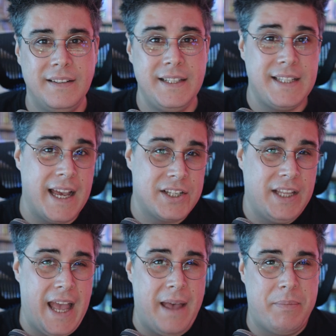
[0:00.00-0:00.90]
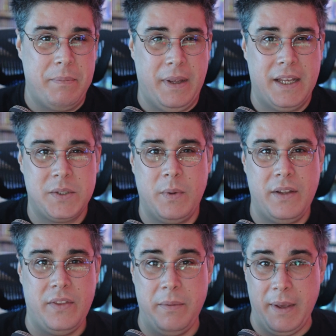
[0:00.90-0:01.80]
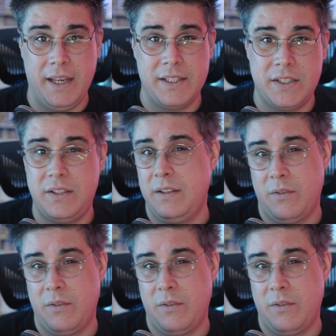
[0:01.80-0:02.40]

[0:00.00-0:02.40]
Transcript: This actually happened because one of the biggest